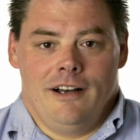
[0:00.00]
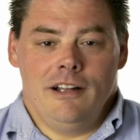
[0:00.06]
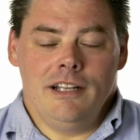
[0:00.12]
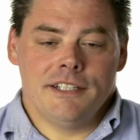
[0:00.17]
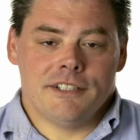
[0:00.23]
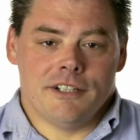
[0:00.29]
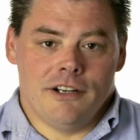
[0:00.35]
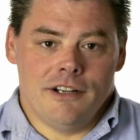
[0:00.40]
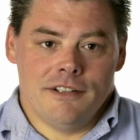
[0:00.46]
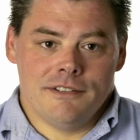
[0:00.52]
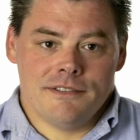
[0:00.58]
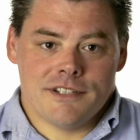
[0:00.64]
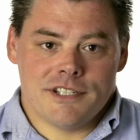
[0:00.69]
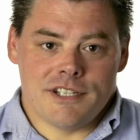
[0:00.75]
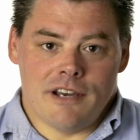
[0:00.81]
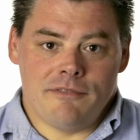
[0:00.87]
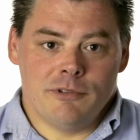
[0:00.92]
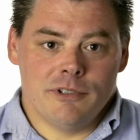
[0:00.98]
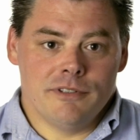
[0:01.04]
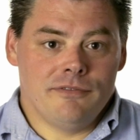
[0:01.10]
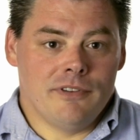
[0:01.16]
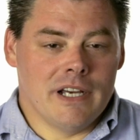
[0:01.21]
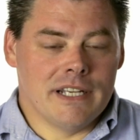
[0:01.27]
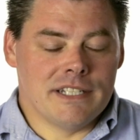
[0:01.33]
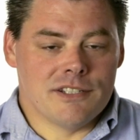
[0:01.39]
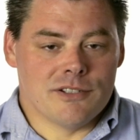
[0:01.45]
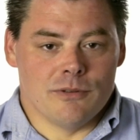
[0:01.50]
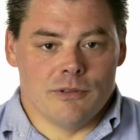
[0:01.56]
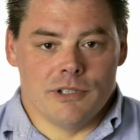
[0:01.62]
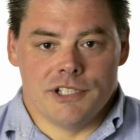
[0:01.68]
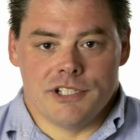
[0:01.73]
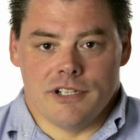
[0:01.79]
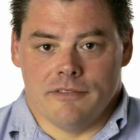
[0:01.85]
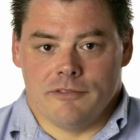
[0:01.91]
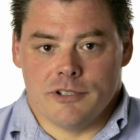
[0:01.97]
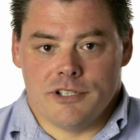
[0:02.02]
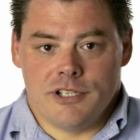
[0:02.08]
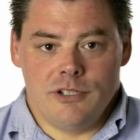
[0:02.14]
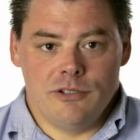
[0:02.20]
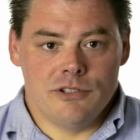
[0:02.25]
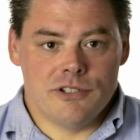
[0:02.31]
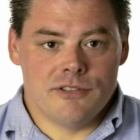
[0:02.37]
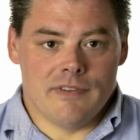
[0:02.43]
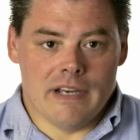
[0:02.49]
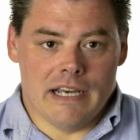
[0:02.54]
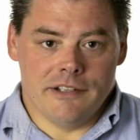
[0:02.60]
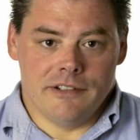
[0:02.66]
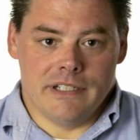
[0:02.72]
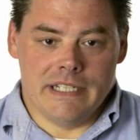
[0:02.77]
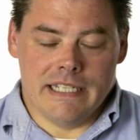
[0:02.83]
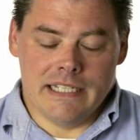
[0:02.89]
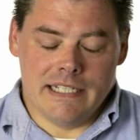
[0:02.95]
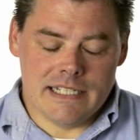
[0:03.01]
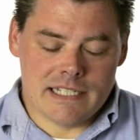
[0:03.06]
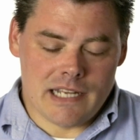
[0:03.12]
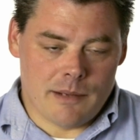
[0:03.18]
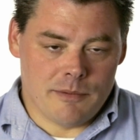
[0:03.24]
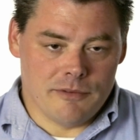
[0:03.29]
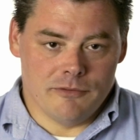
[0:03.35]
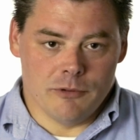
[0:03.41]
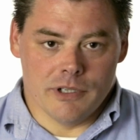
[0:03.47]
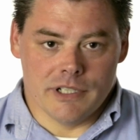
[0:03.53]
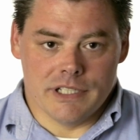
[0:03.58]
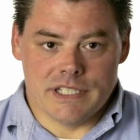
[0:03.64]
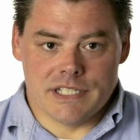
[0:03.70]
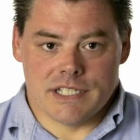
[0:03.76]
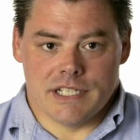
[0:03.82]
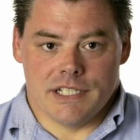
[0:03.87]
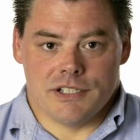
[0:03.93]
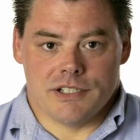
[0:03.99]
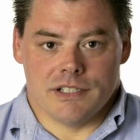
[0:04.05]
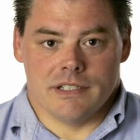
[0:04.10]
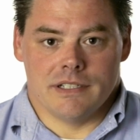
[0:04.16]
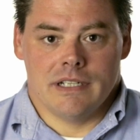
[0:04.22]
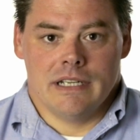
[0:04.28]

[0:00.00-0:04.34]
All in all, software-defined storage offers huge value to any type of organization,